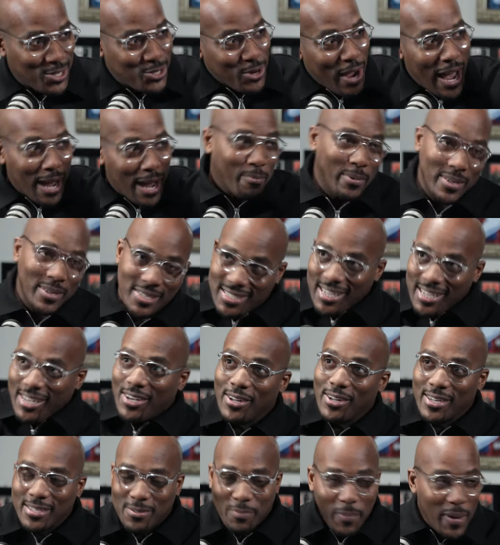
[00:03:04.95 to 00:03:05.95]
track, but
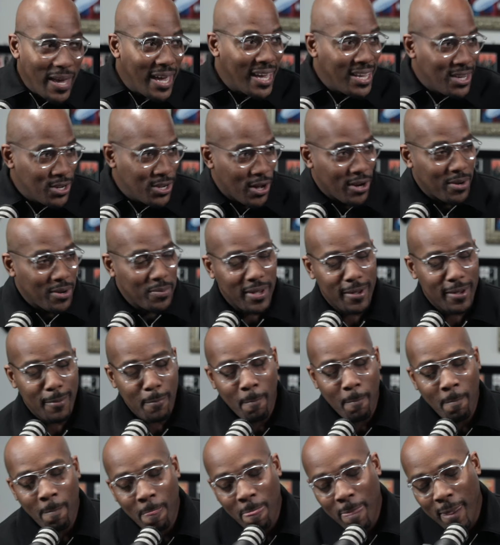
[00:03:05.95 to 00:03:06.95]
still it's bit, you know what I mean?
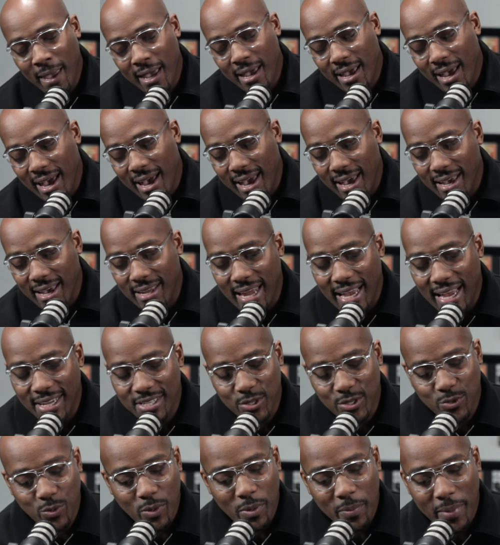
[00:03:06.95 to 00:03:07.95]
Yeah. And I
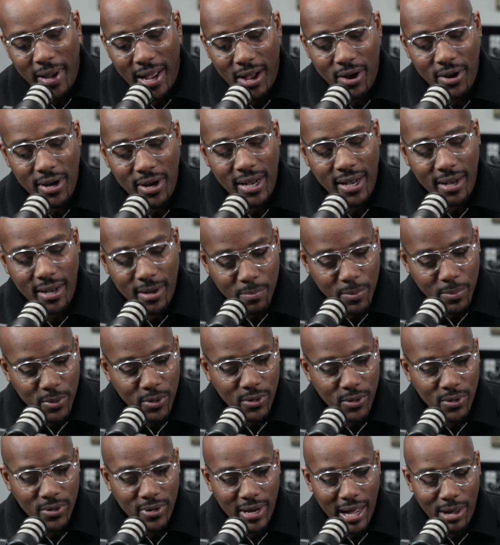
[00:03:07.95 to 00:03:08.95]
just remember how
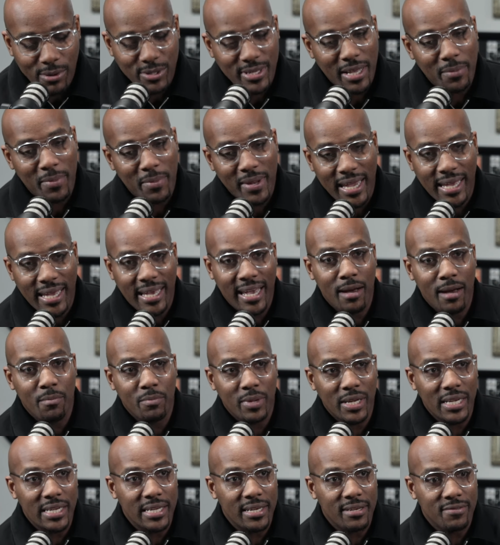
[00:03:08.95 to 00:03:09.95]
humble. I was like, man, I can't
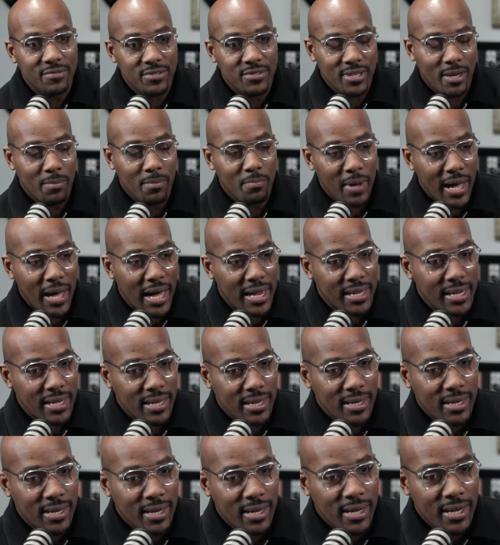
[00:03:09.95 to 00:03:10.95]
believe
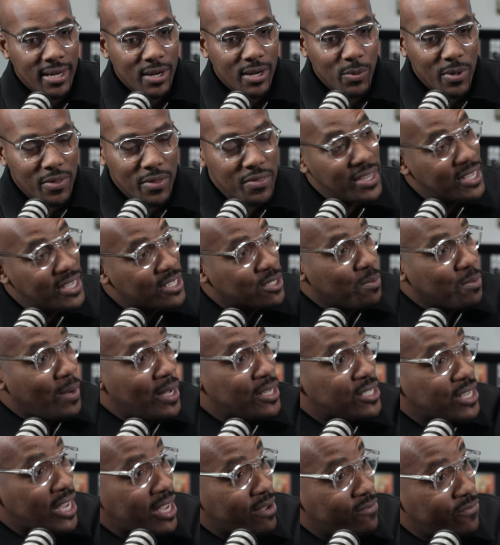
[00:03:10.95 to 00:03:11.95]
somebody with this
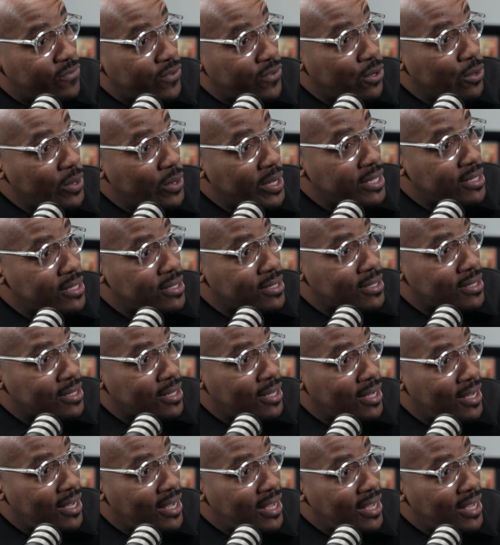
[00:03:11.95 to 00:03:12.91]
much influence